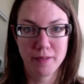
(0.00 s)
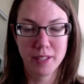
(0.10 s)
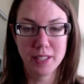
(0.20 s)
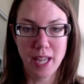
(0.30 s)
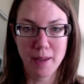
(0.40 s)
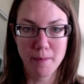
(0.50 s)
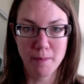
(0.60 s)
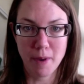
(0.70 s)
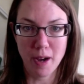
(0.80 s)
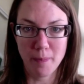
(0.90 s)
the
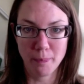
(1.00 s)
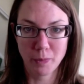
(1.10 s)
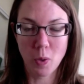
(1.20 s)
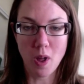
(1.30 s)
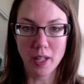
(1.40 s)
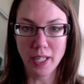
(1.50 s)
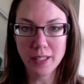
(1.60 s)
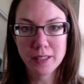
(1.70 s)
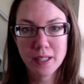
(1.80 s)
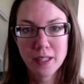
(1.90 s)
same
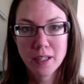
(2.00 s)
qualities.